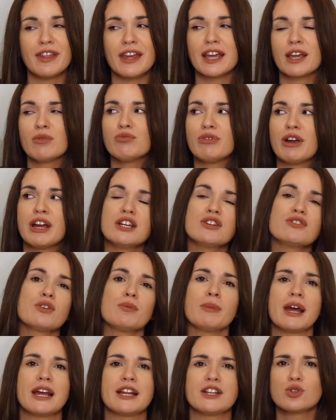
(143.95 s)
They can range
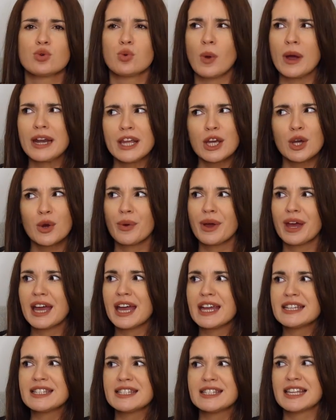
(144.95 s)
from like 20
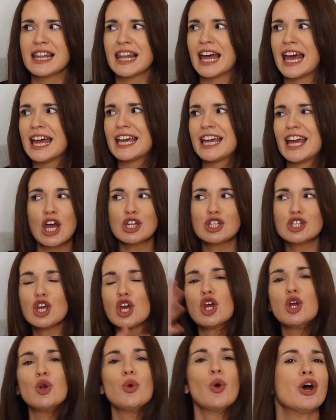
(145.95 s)
quid to like
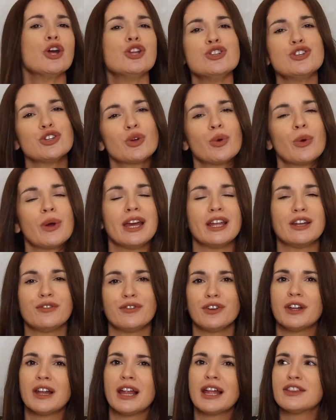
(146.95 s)
200 quid
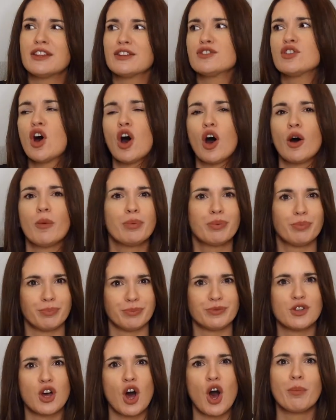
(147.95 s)
for like the top
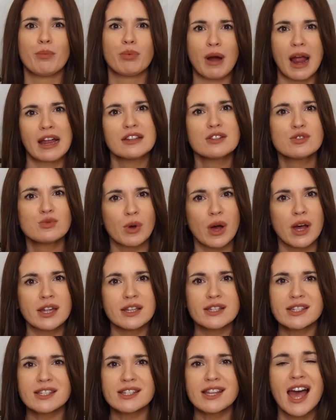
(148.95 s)
brand
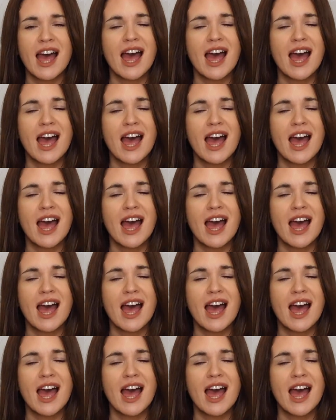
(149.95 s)
ones.